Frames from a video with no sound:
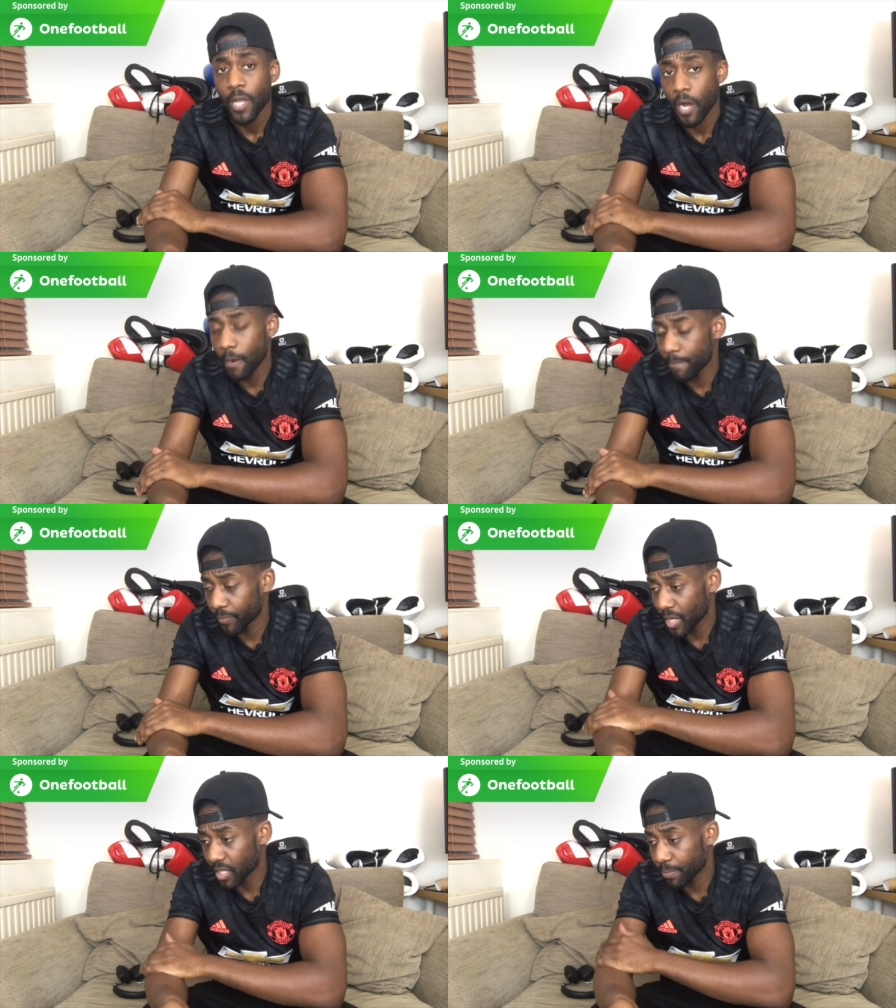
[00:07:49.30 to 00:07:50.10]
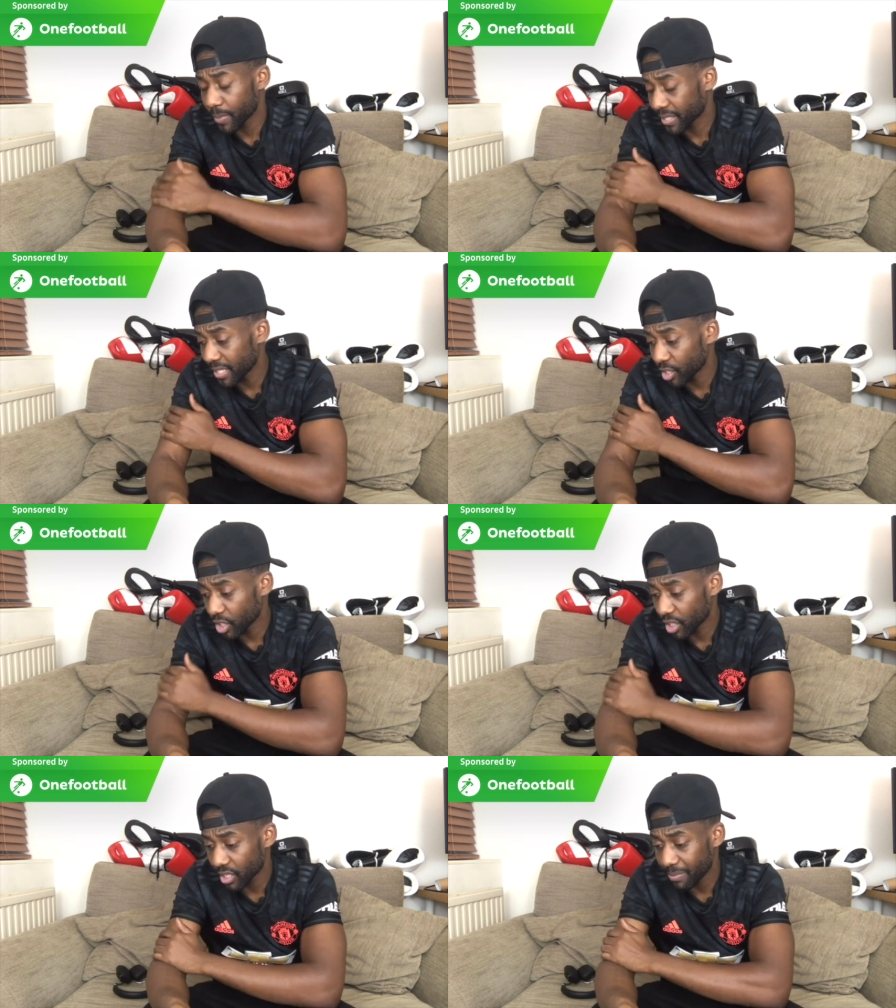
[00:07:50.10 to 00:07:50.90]
Um, as
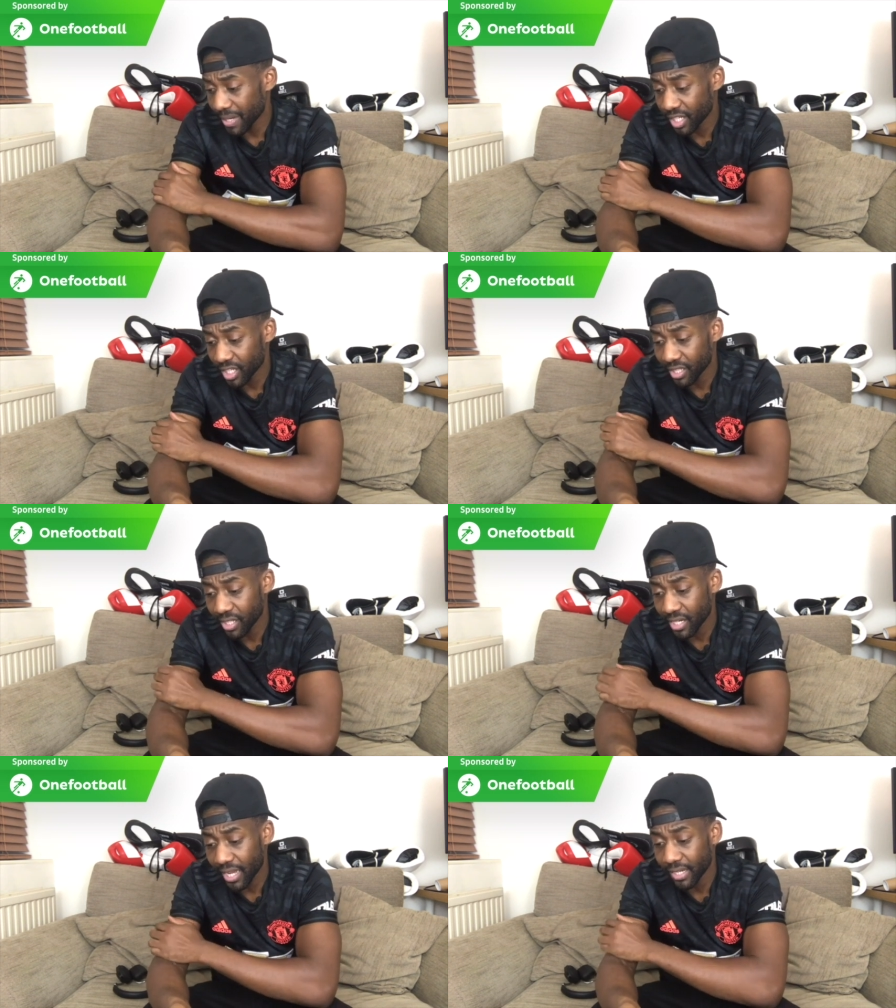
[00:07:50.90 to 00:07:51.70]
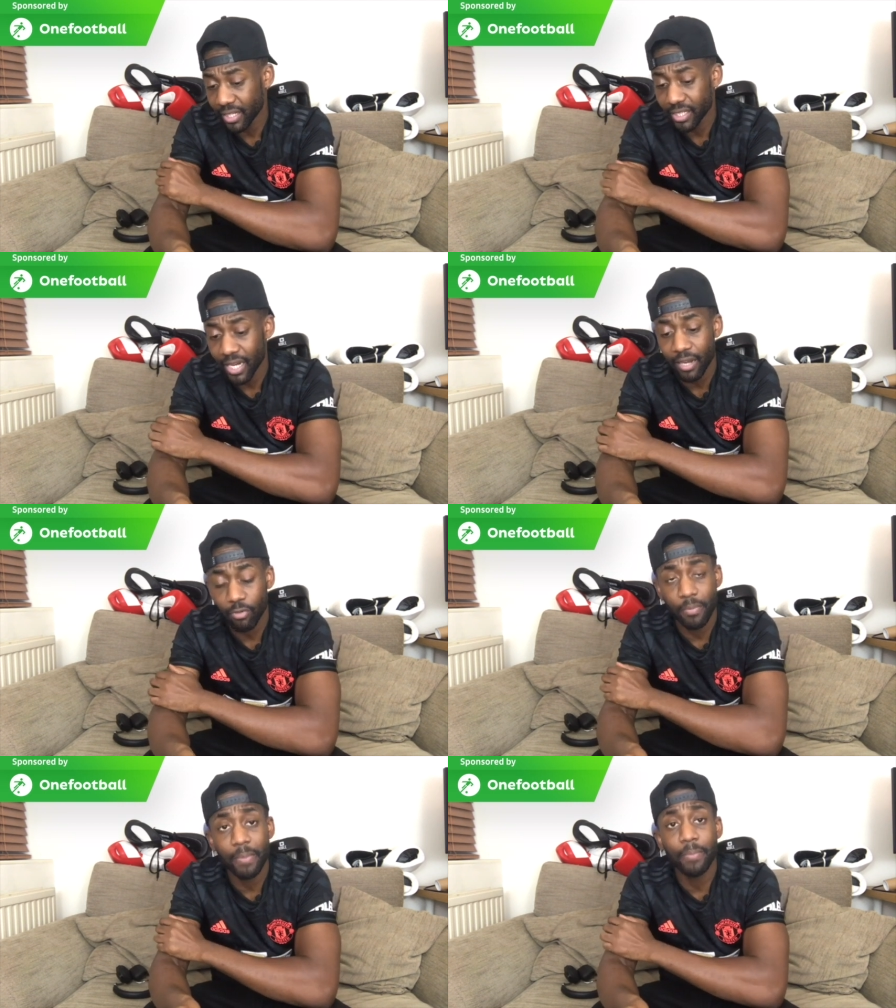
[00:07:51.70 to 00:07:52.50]
prestigious as Manchester United is, like
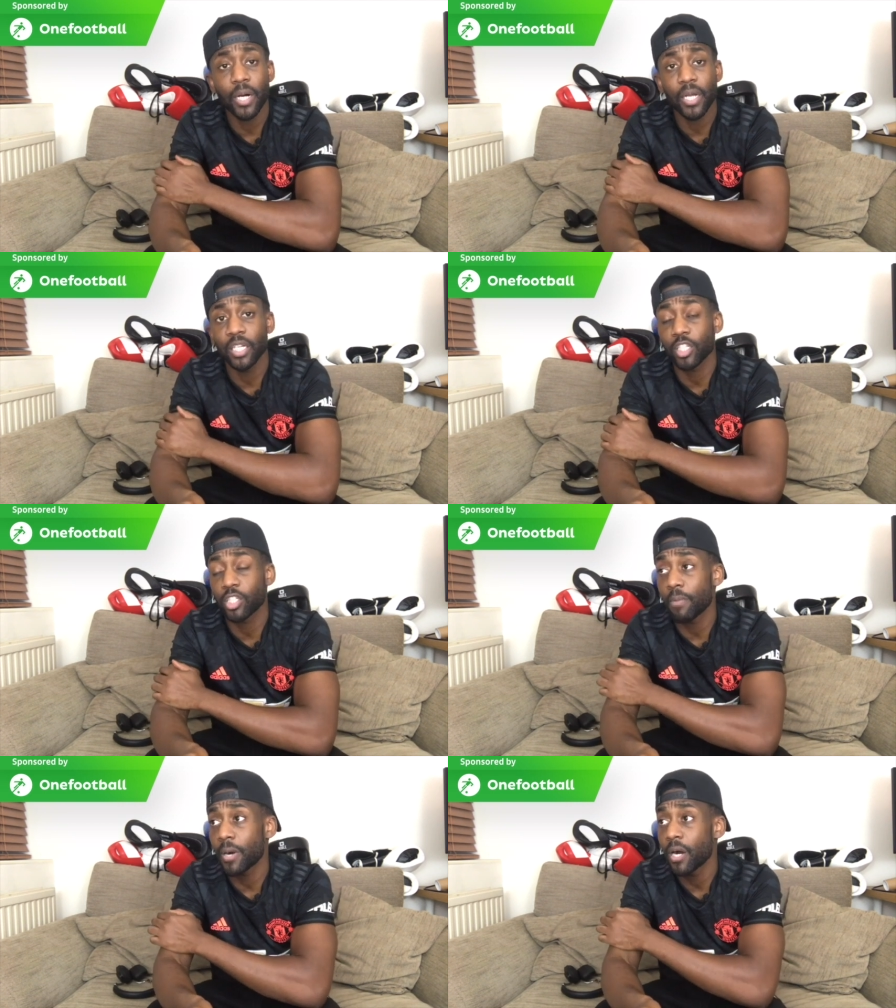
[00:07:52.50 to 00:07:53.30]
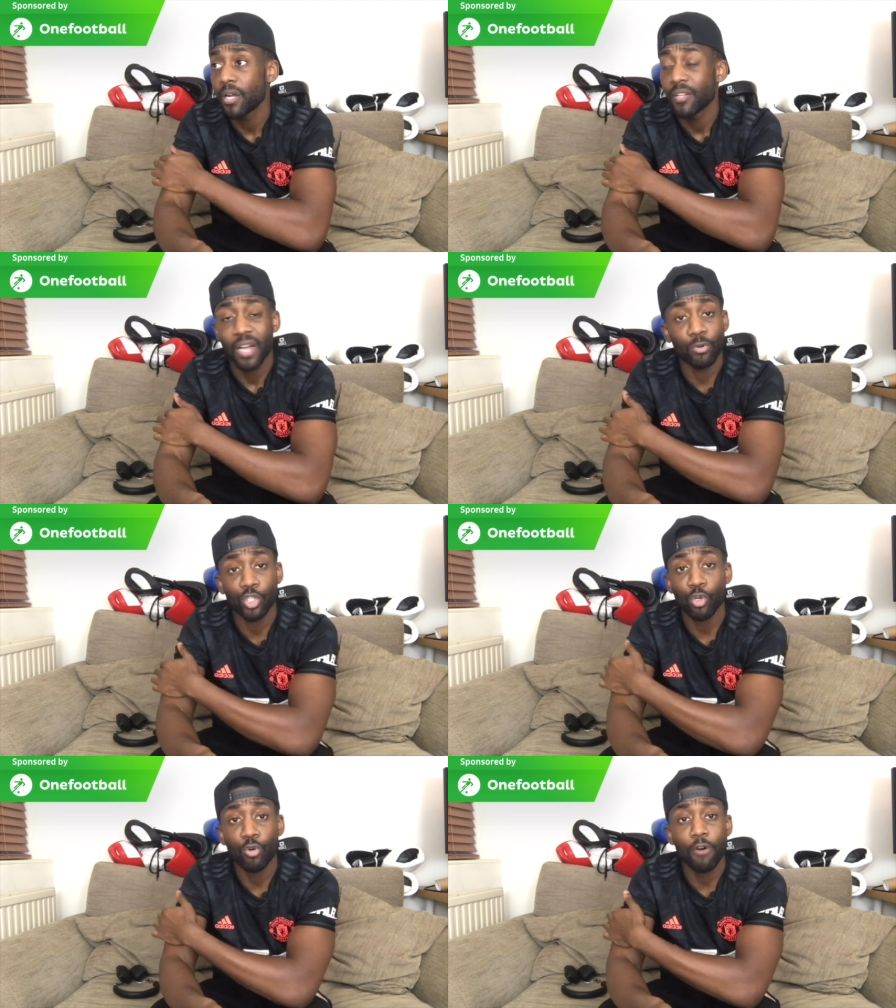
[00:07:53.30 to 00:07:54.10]
remember in the summer, I was
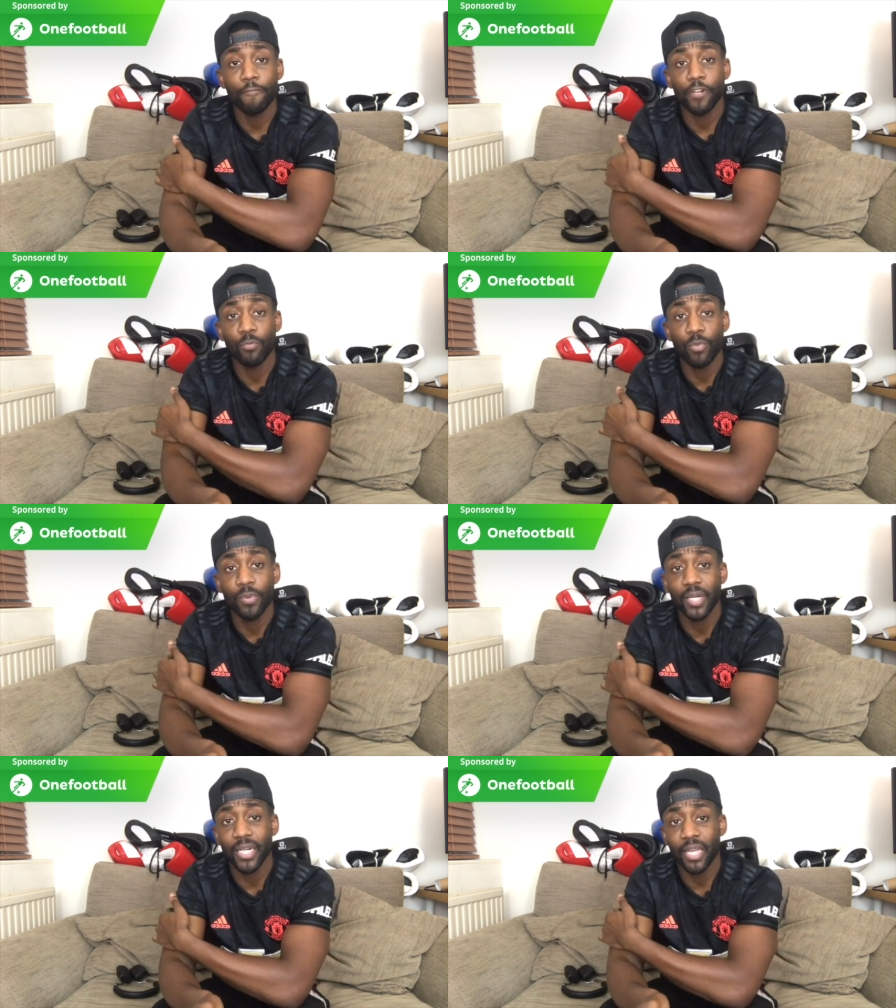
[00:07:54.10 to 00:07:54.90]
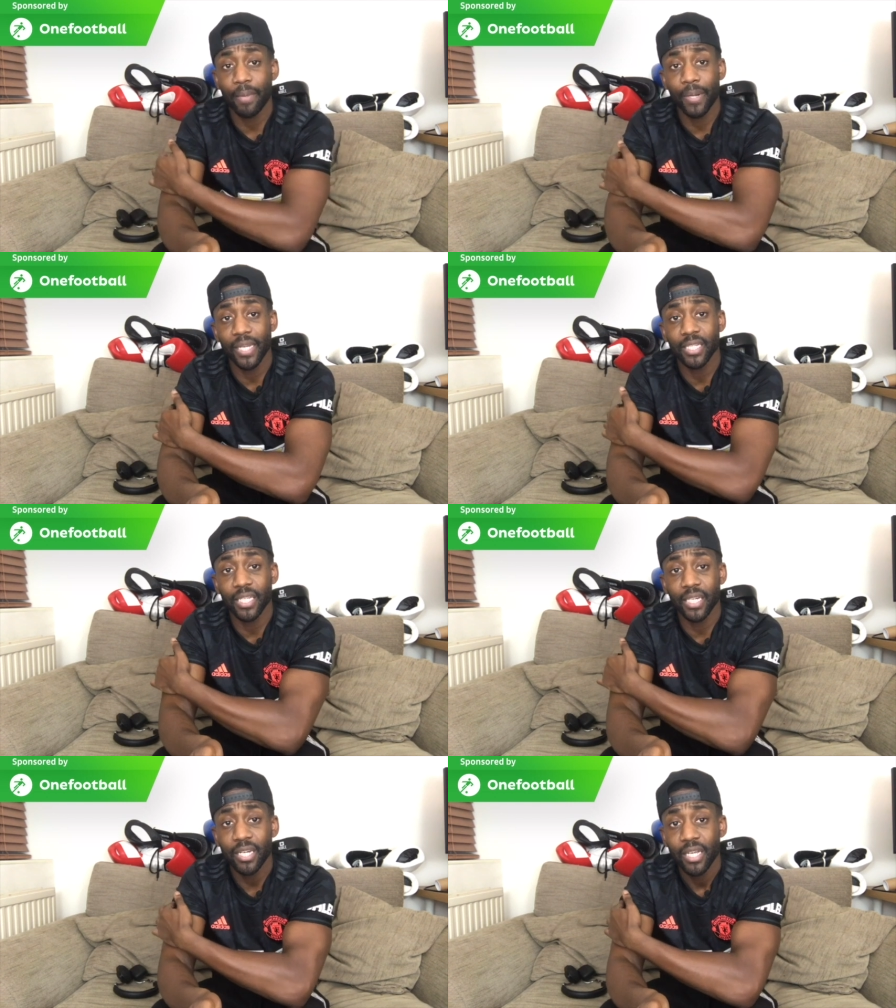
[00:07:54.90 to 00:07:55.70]
so confident we were going to get players
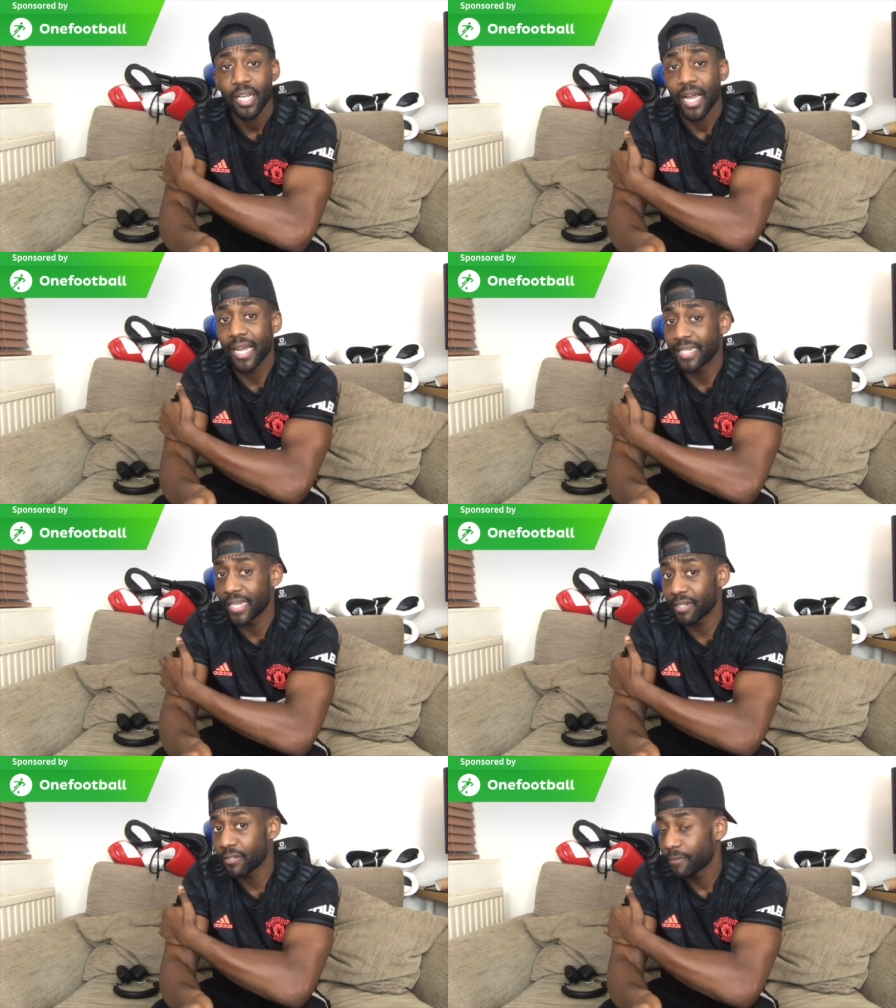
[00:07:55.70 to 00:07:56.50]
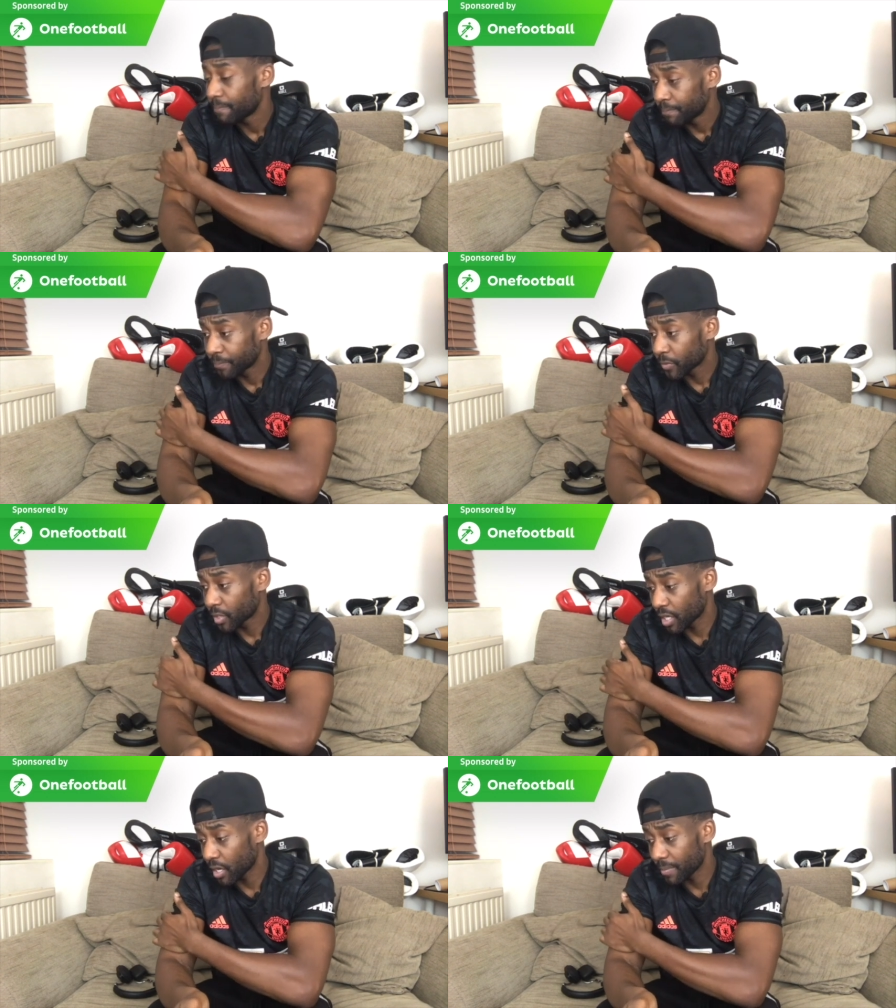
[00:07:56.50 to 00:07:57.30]
in, and then do you
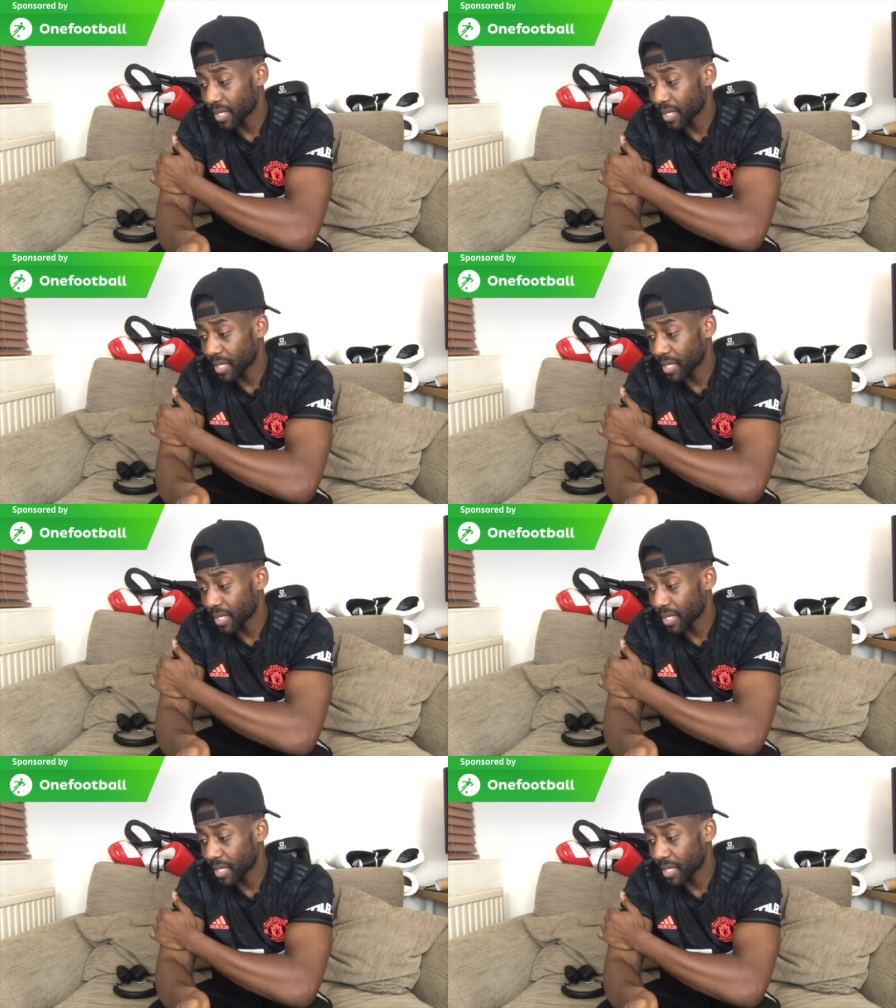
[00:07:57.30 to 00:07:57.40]
know what I mean?